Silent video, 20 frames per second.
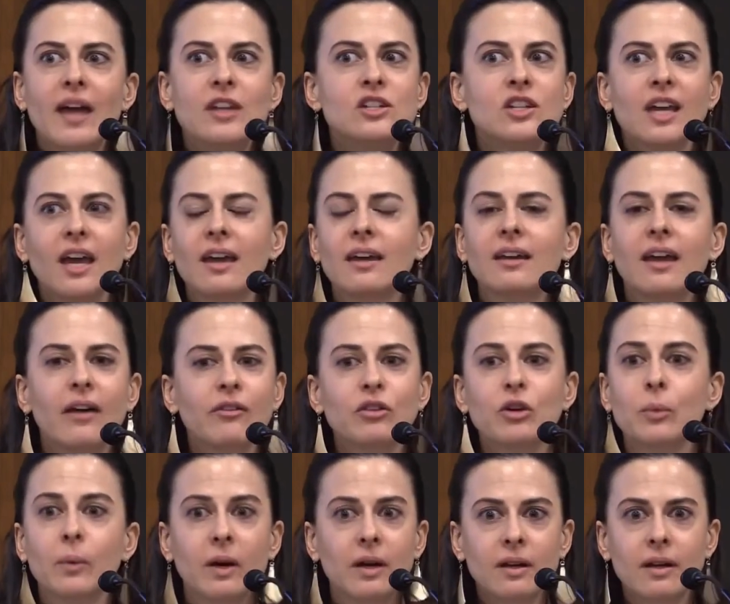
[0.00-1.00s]
to educate
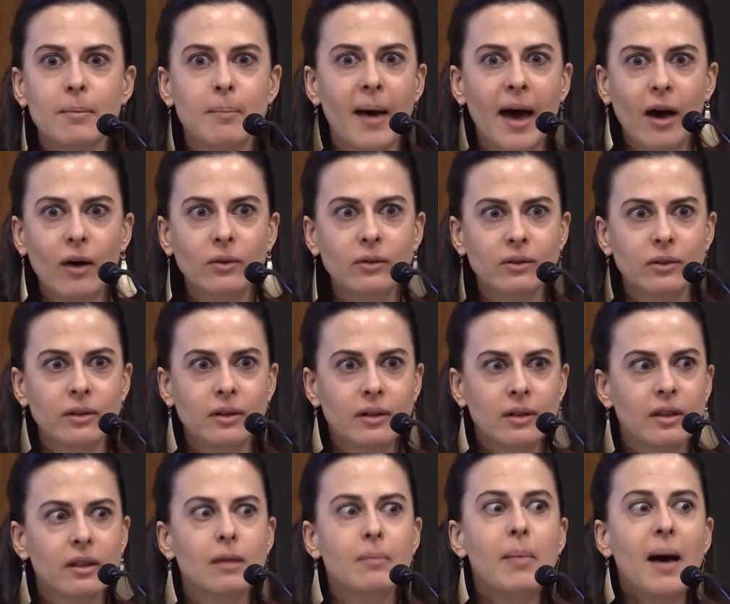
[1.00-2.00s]
everyone about
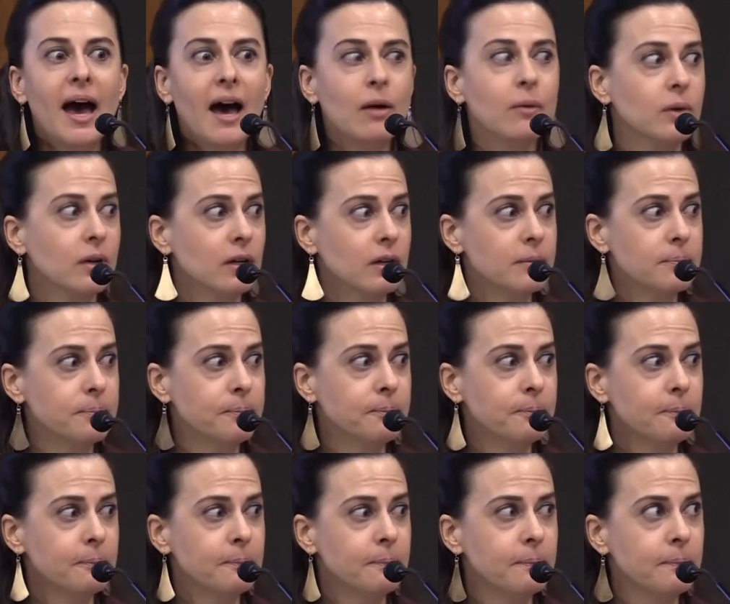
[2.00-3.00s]
the power
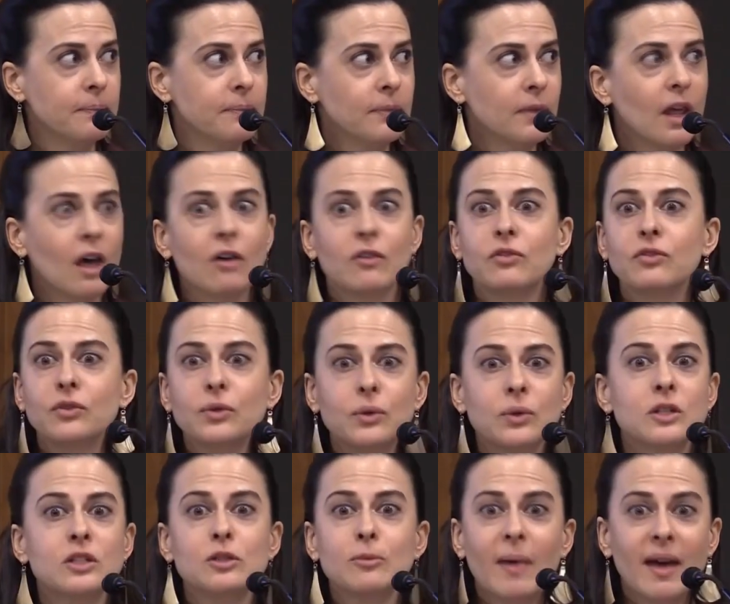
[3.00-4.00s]
of
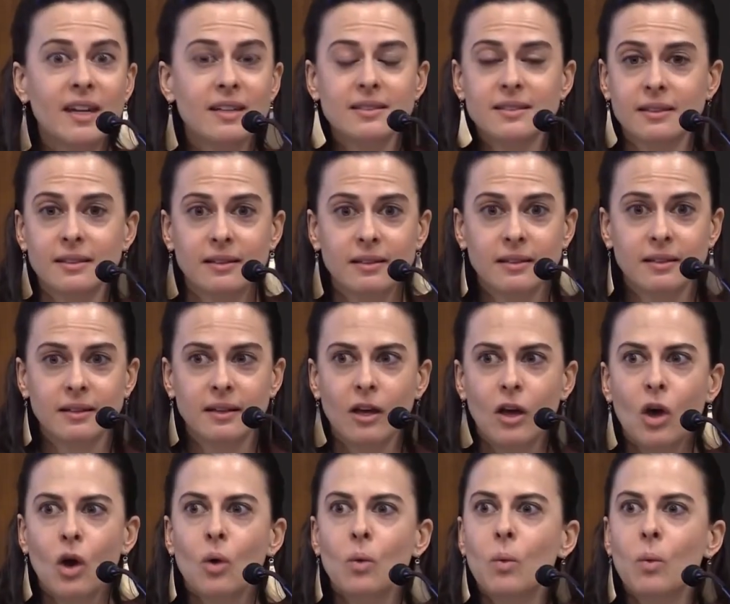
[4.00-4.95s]
food as medicine.